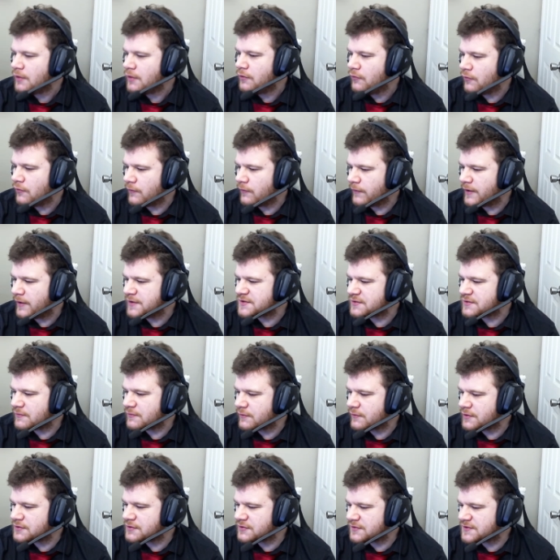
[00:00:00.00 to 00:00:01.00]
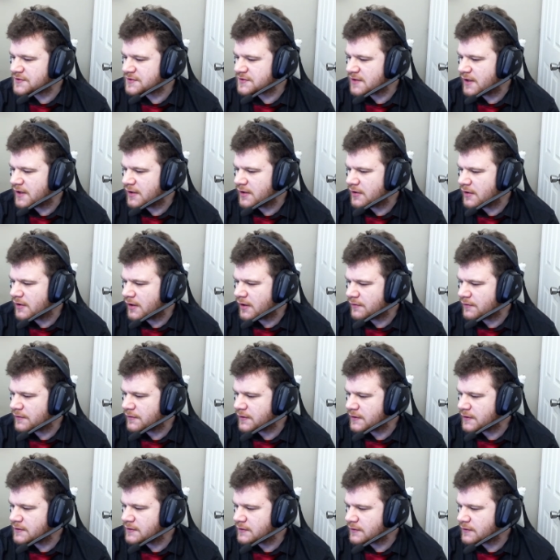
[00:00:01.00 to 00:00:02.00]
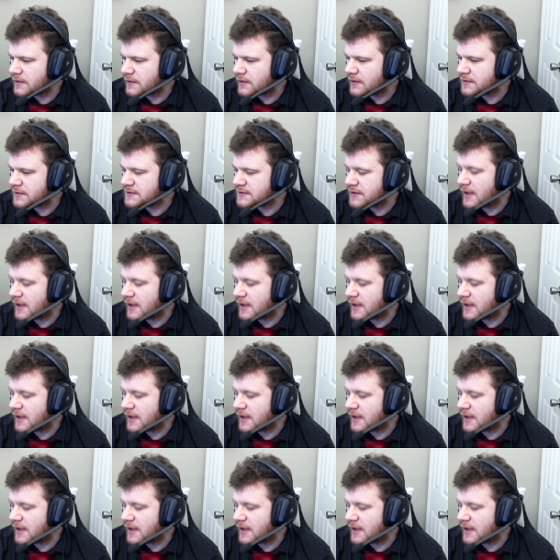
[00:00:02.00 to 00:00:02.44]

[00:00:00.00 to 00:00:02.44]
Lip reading: Norway is an original signer. I don't think Turkey is.